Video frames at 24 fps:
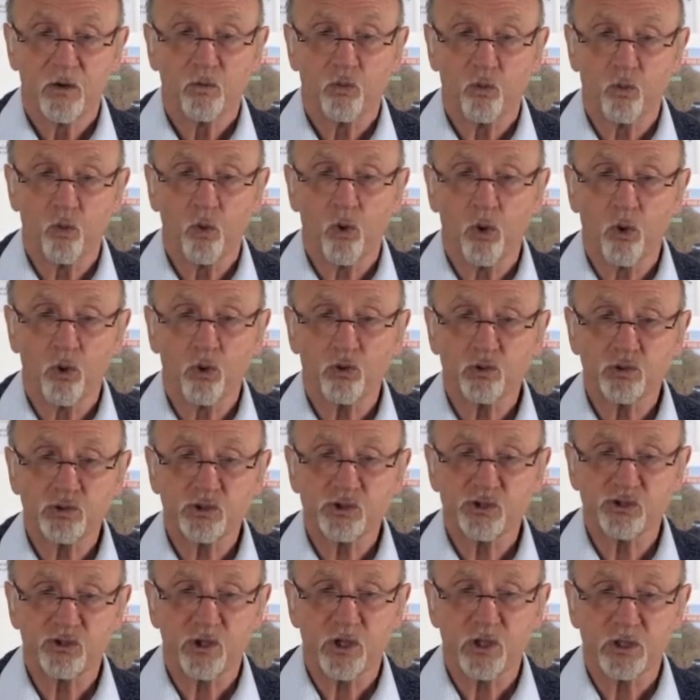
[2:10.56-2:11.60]
wall
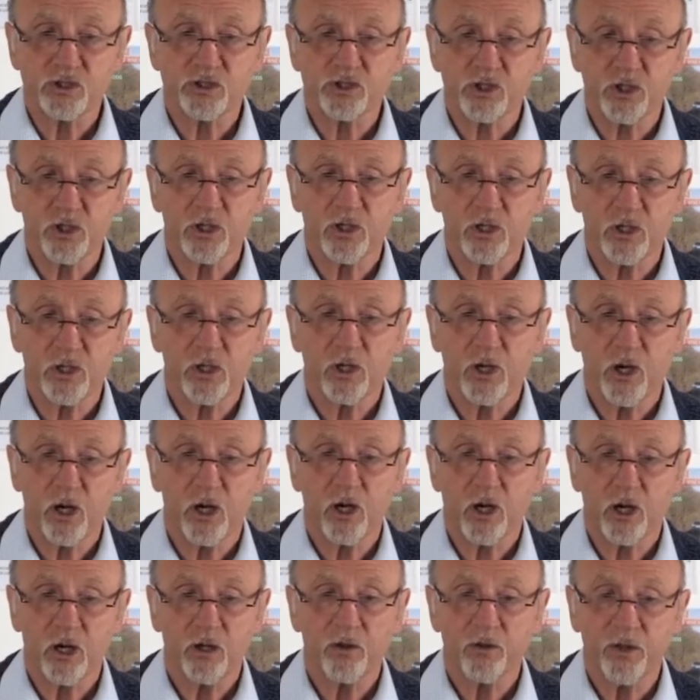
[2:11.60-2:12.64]
structure
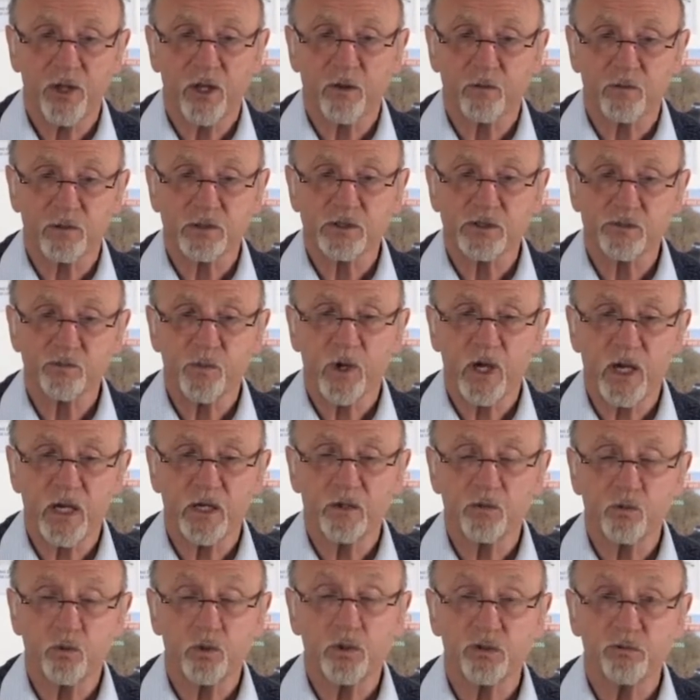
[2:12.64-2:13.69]
that was
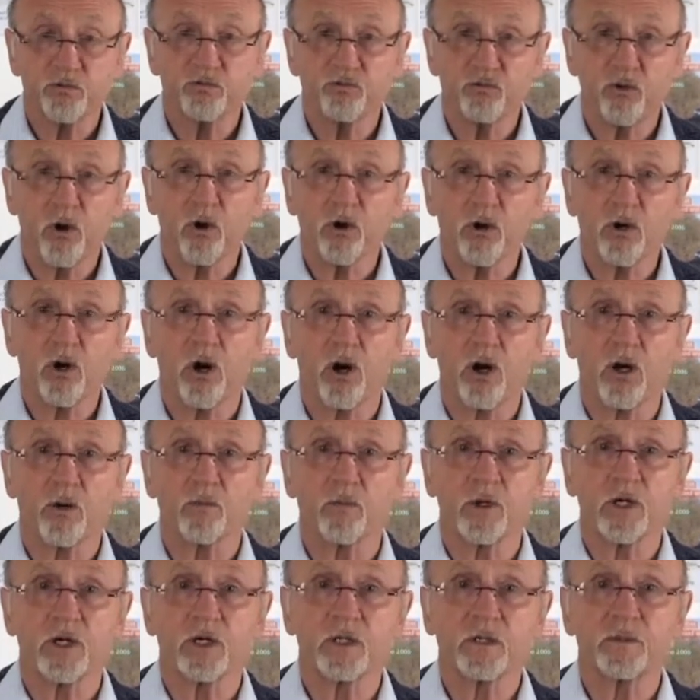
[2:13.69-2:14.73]
made with rock
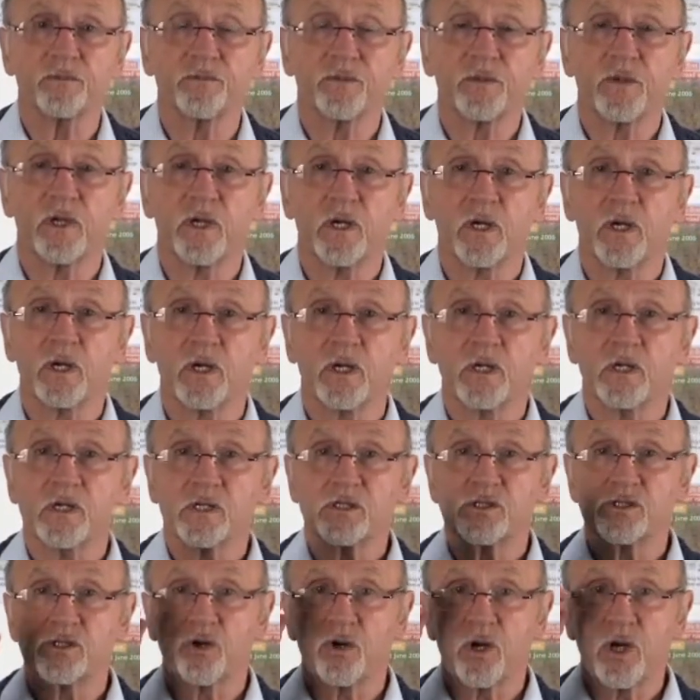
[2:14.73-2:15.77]
armour.
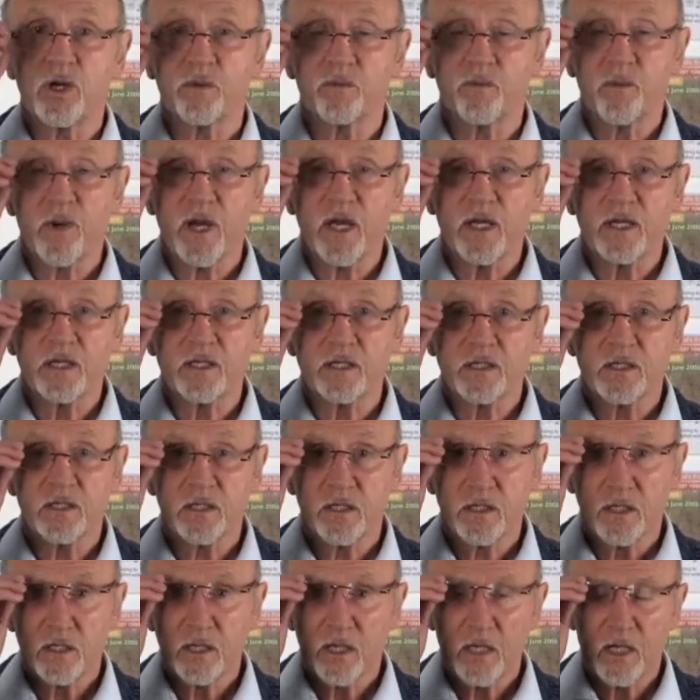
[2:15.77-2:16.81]
So it meant
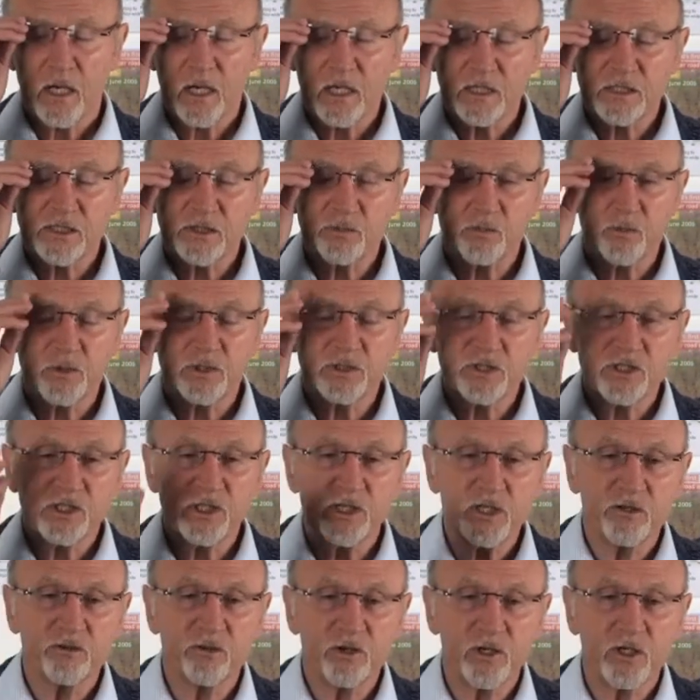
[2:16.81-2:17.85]
less
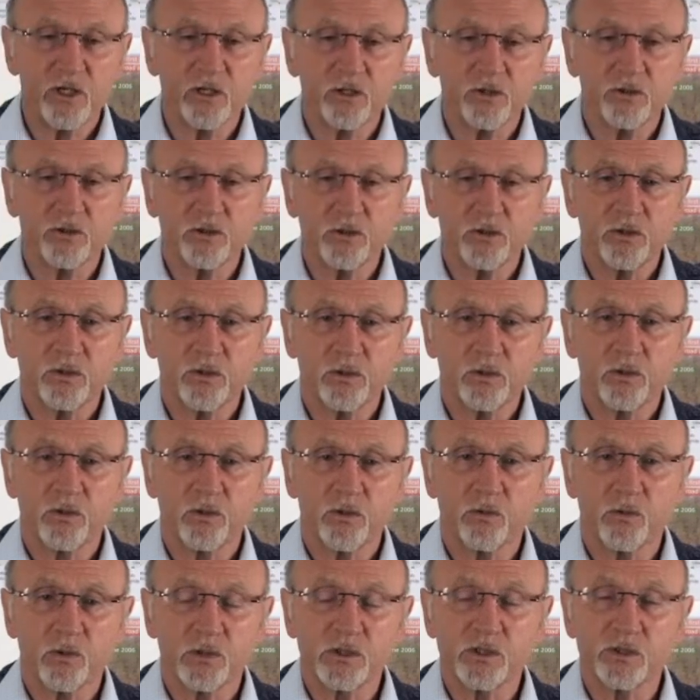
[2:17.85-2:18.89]
material
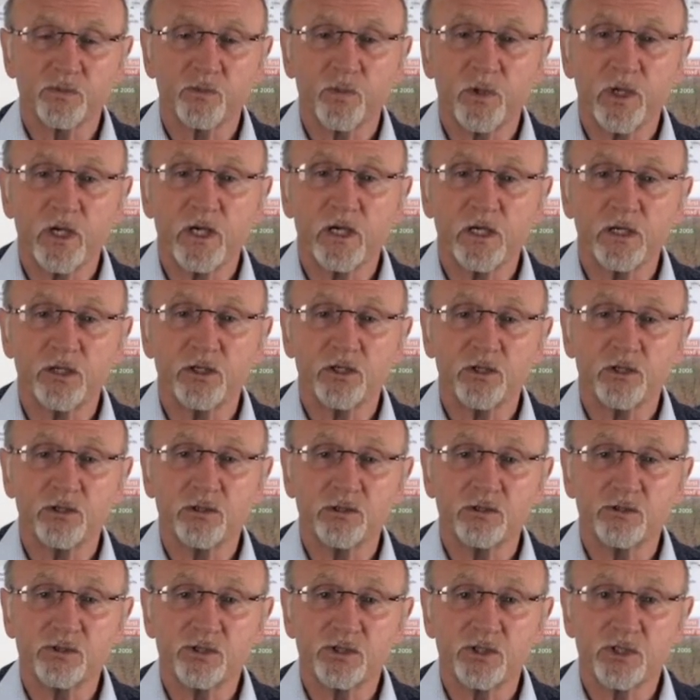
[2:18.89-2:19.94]
was being
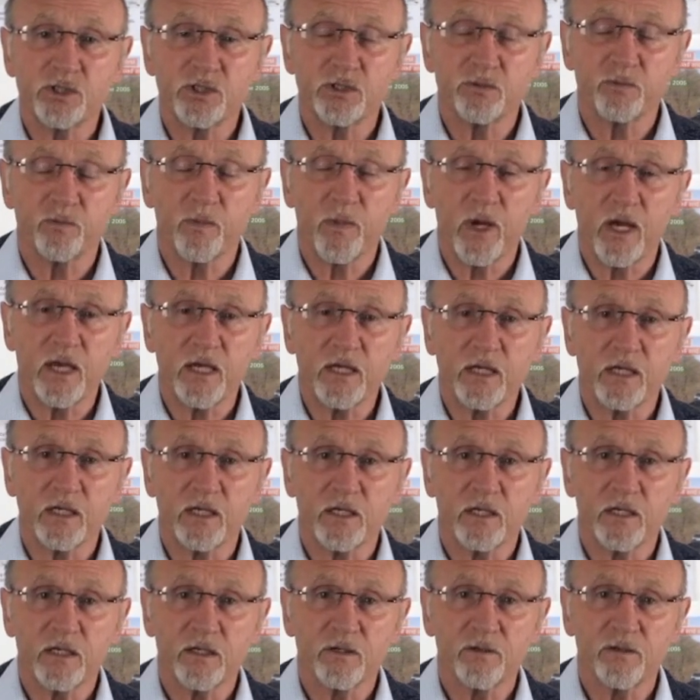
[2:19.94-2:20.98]
used to make
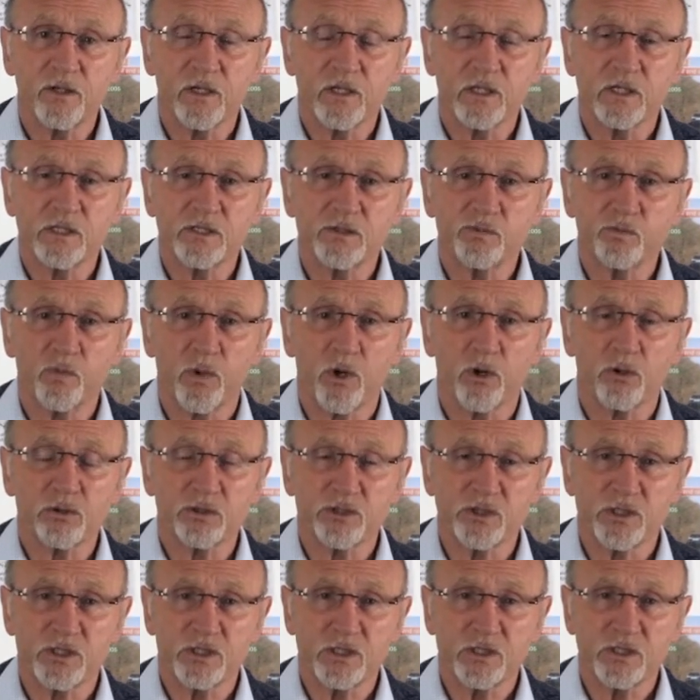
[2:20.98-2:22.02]
these
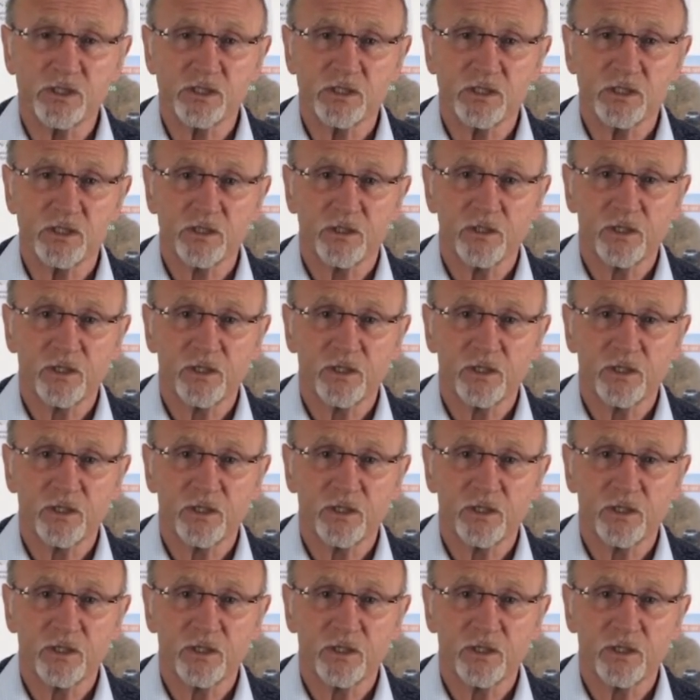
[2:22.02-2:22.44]
boxes.